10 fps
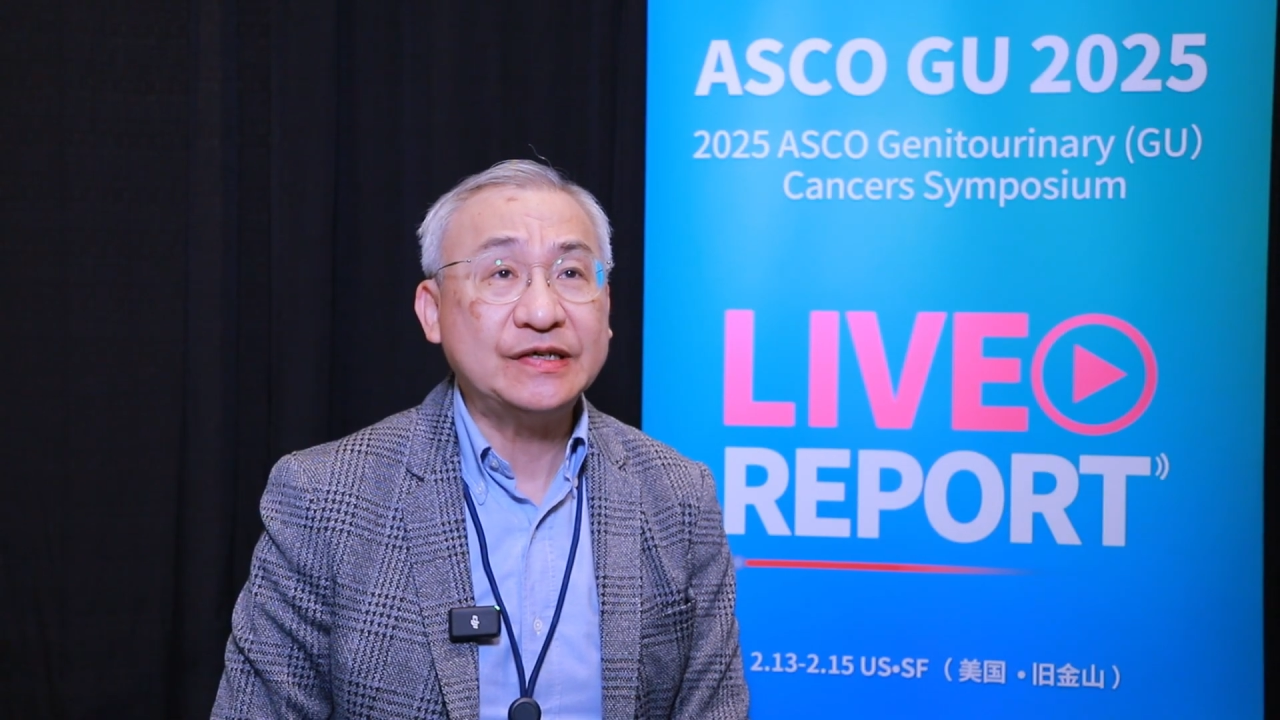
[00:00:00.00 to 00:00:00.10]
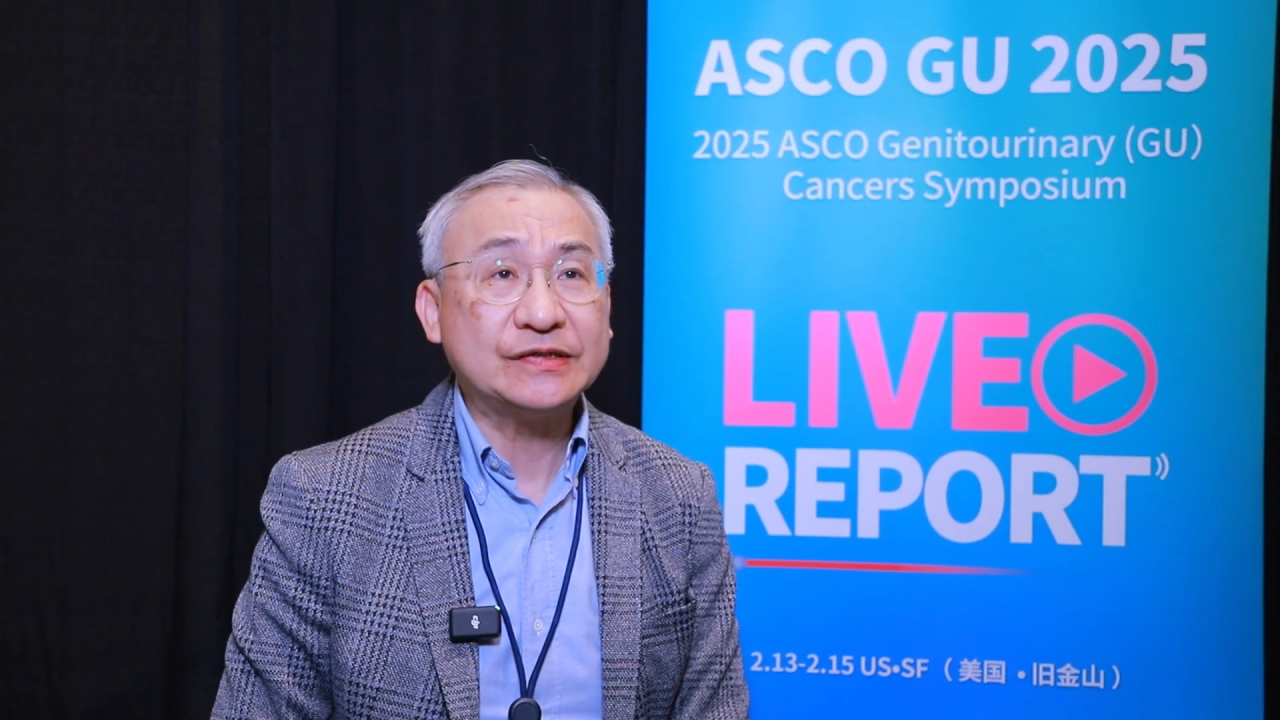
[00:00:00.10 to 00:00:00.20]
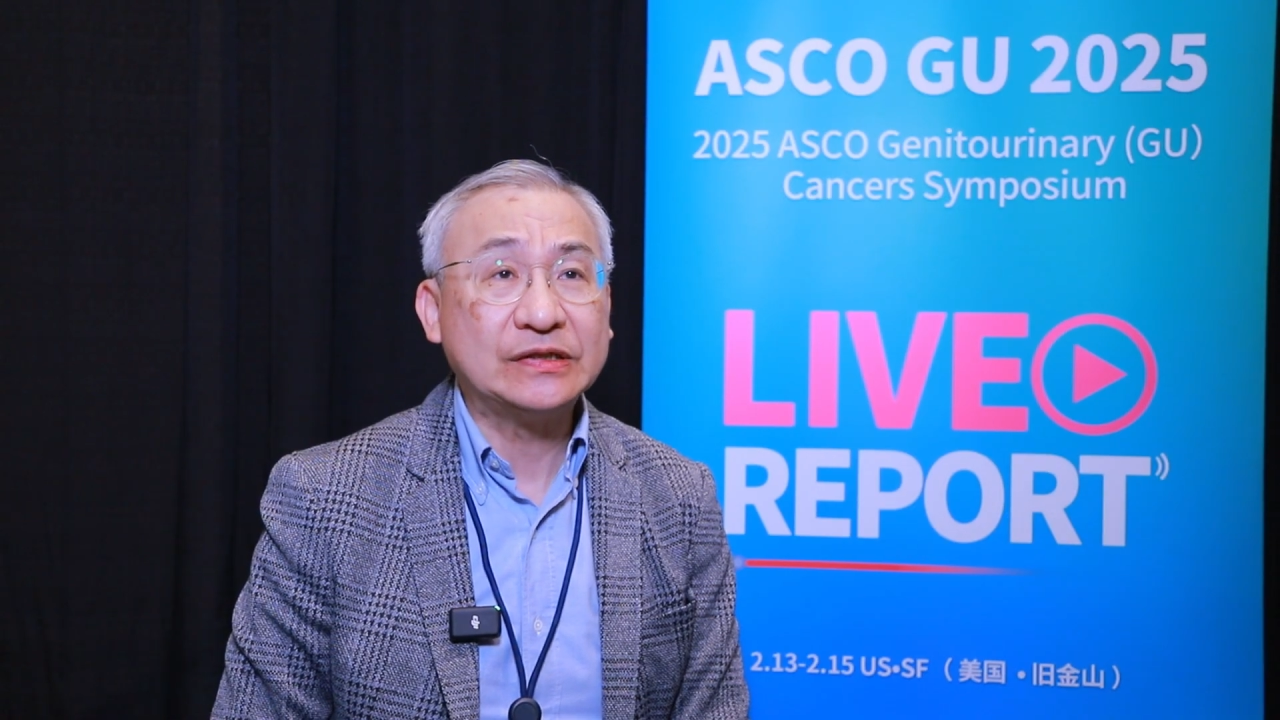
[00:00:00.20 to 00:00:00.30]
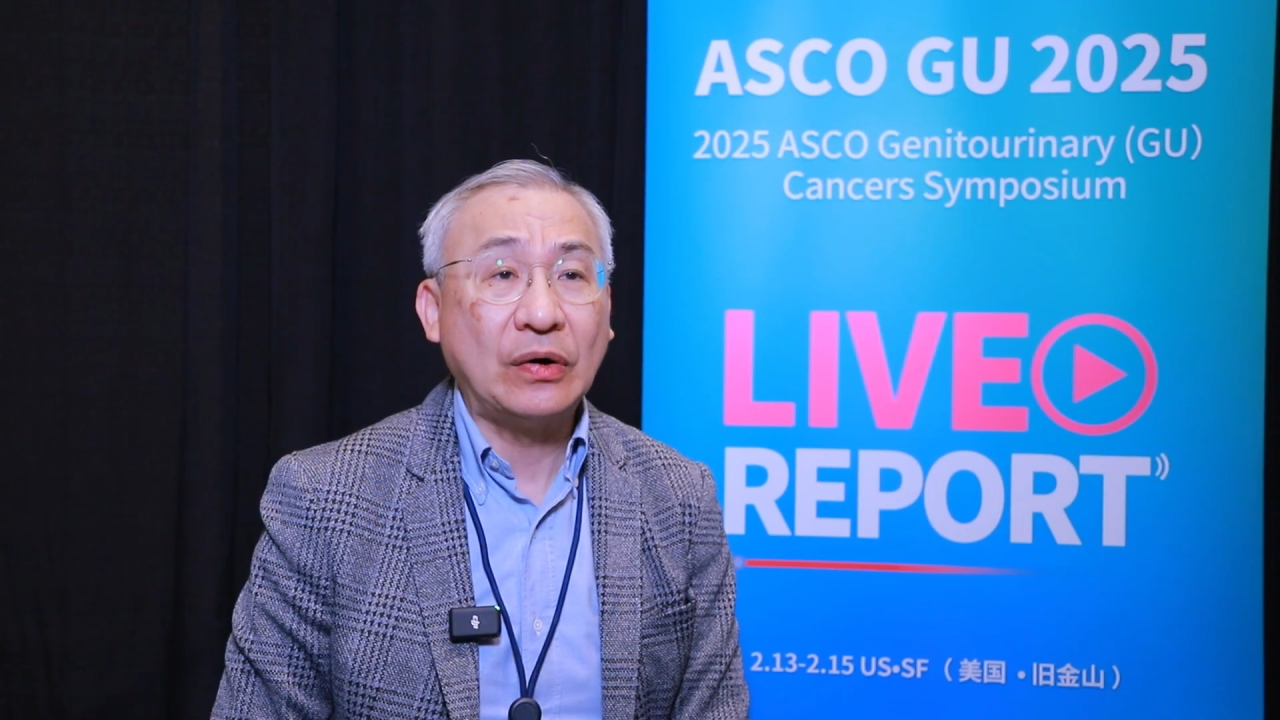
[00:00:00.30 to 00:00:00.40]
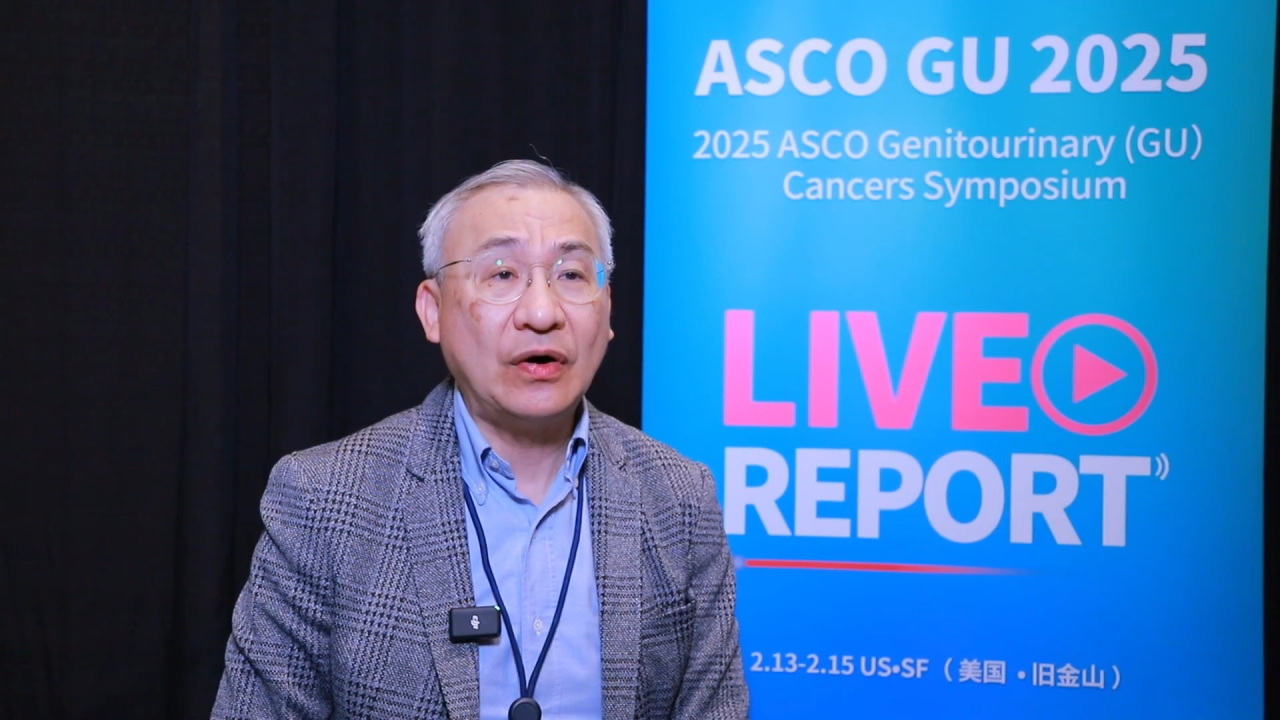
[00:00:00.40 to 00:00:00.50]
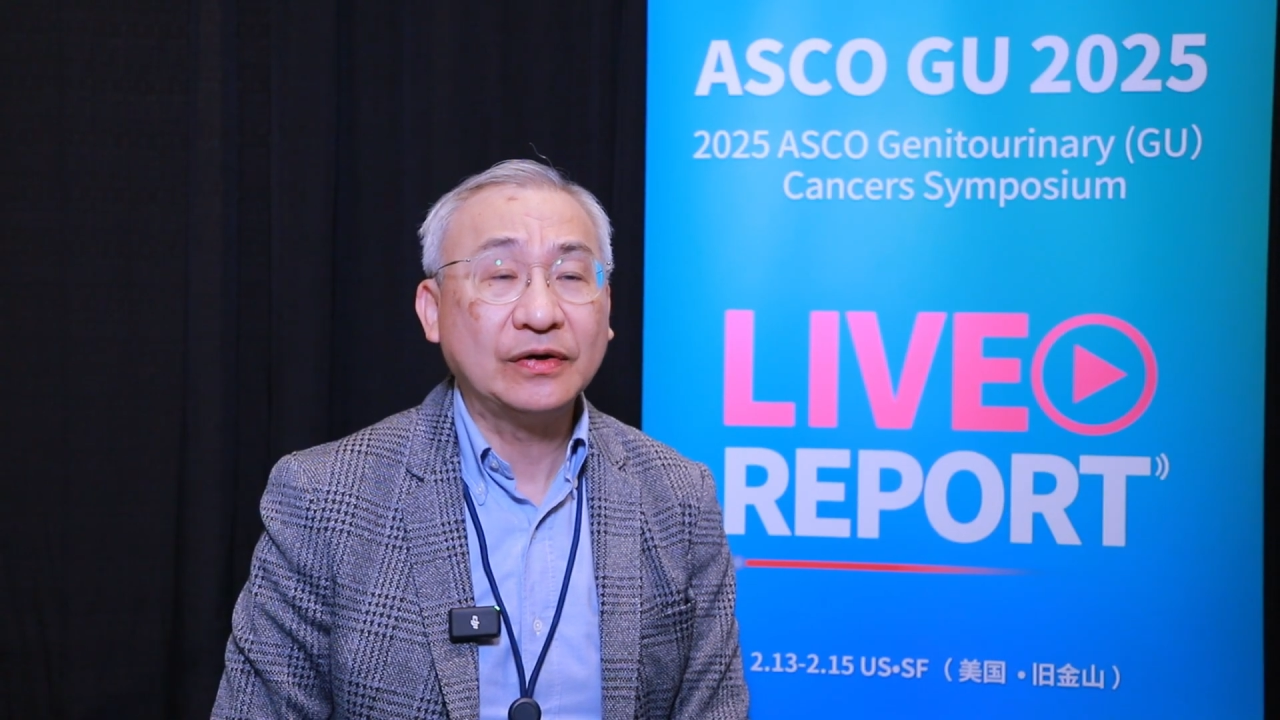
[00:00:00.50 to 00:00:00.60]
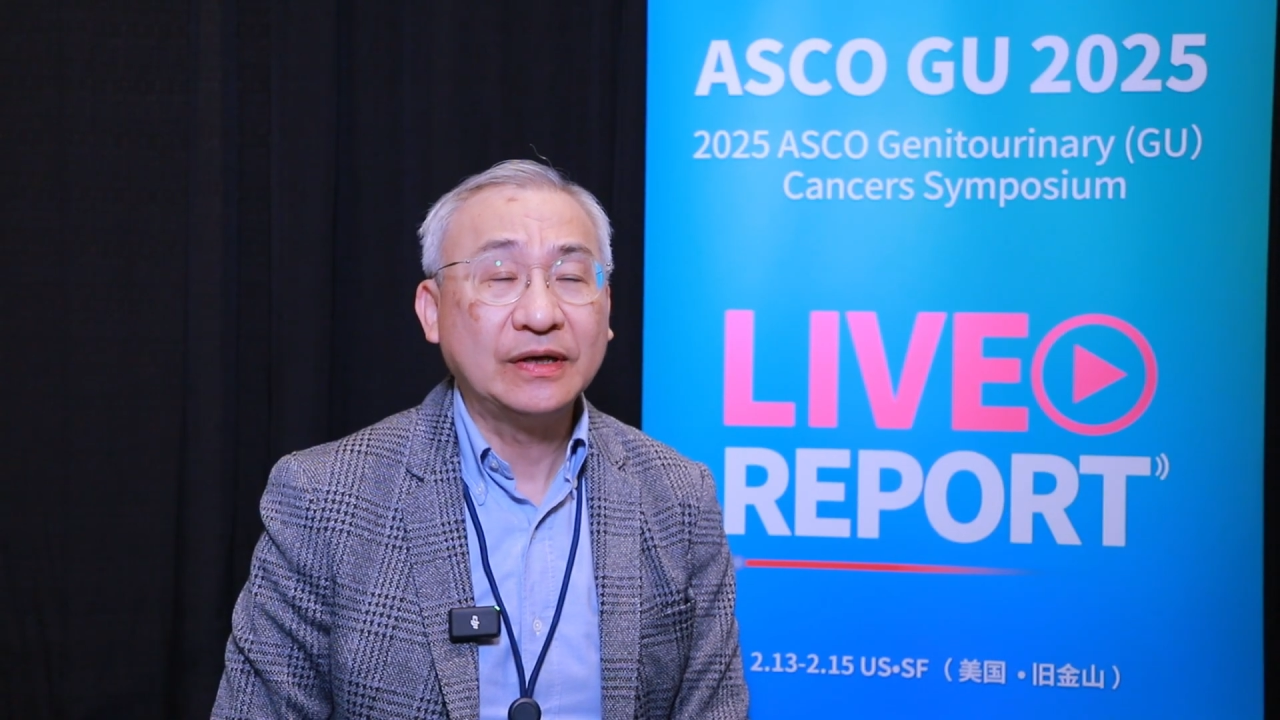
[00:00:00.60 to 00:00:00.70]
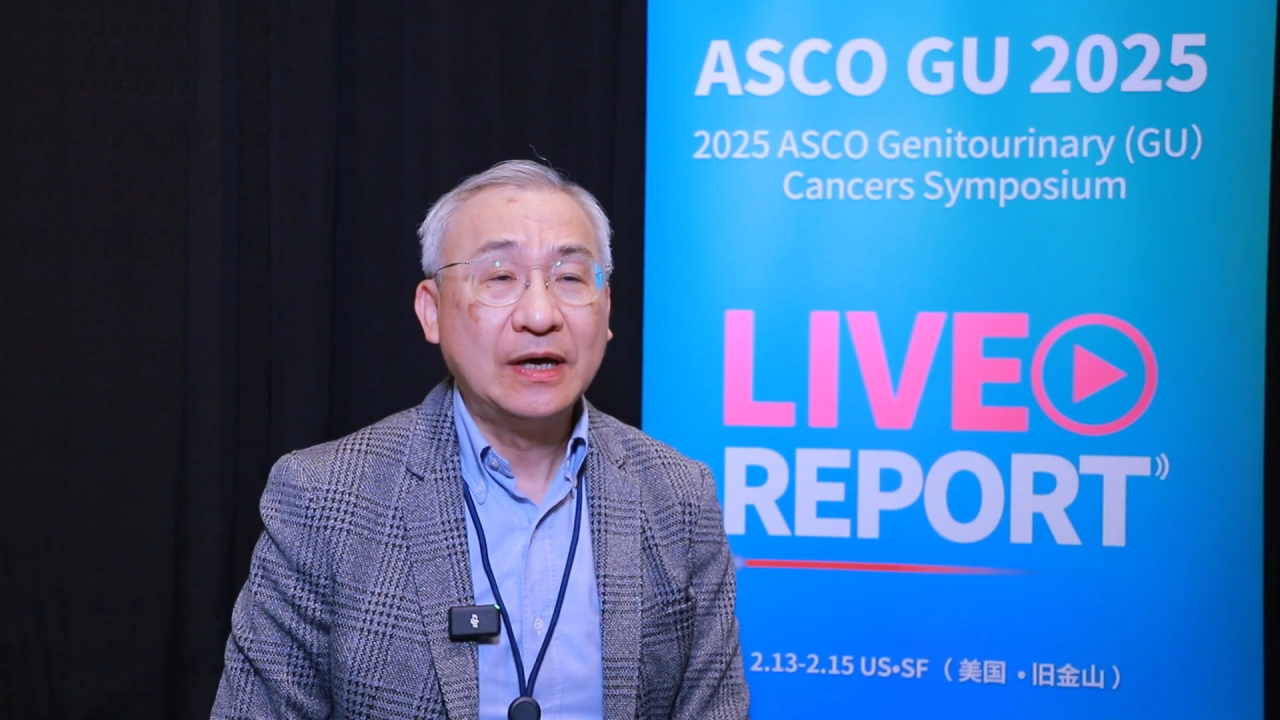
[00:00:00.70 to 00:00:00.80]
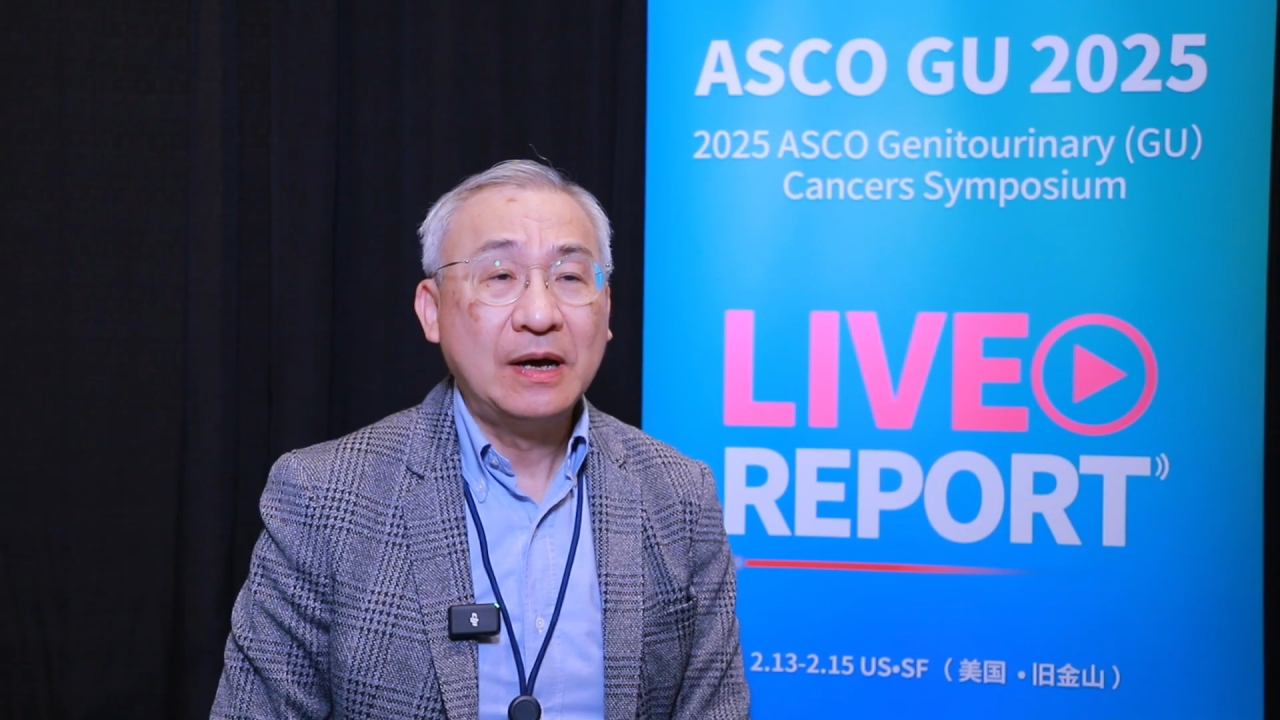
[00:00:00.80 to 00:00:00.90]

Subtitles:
is long,